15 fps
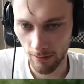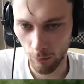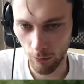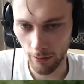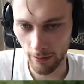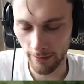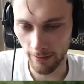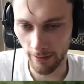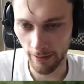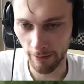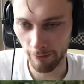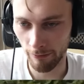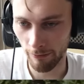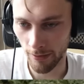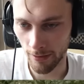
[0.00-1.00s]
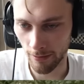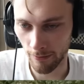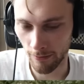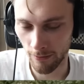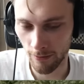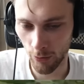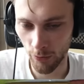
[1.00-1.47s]
What is it like a
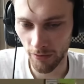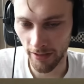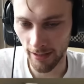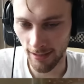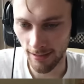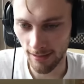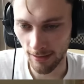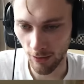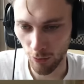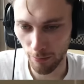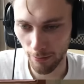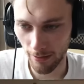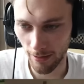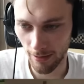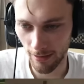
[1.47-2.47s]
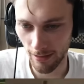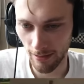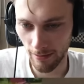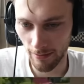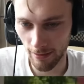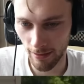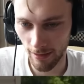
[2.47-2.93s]
fucking two second slope? Like
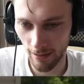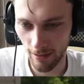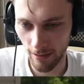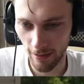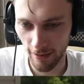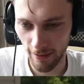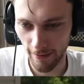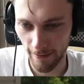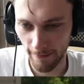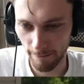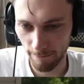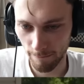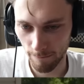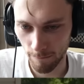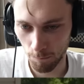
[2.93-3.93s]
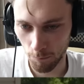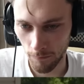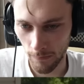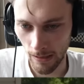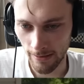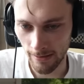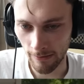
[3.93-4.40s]
uh,
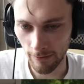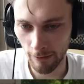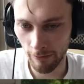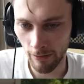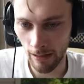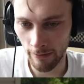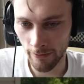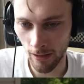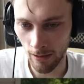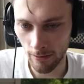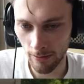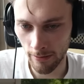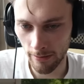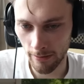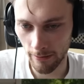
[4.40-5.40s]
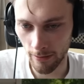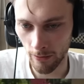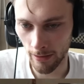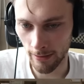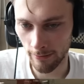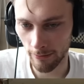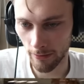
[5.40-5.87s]
seventy five dollars? Oh,
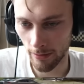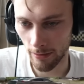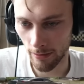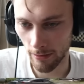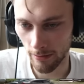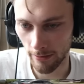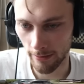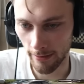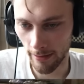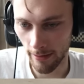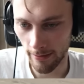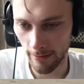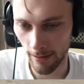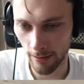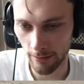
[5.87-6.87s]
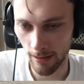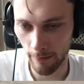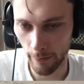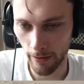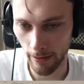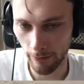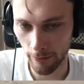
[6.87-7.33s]
that's for the state. That's actually
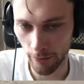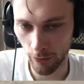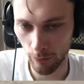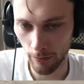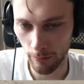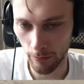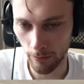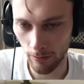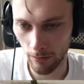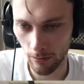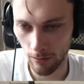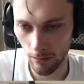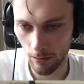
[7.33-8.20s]
not bad for two people.